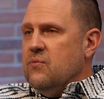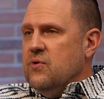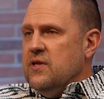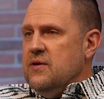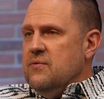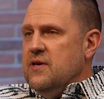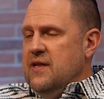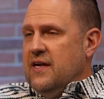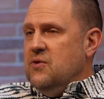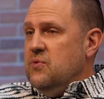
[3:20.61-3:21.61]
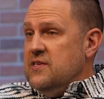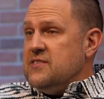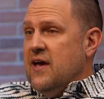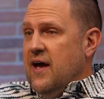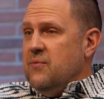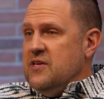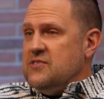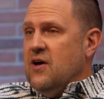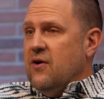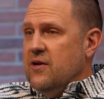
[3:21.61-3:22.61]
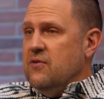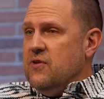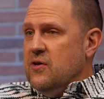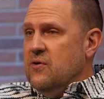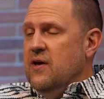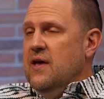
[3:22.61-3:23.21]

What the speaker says: really connected with this guy when he saw our interview,